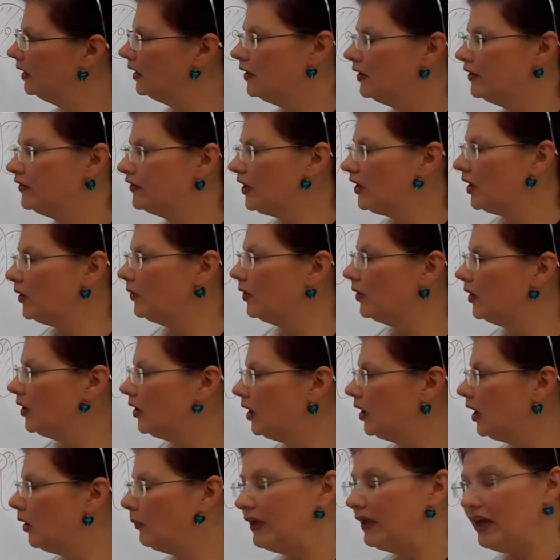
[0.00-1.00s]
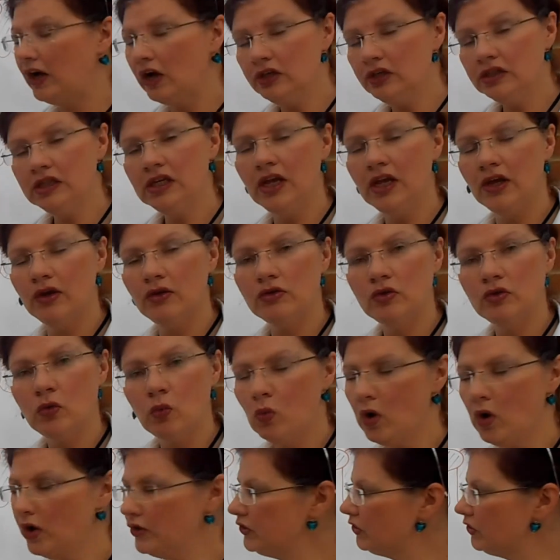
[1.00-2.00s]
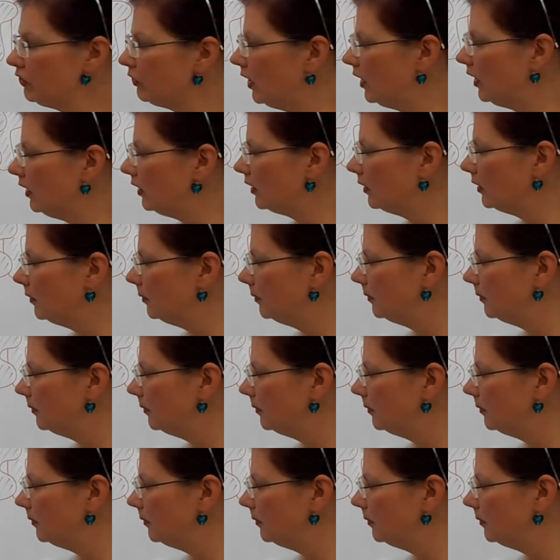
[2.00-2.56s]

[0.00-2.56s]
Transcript: So we unload one truck.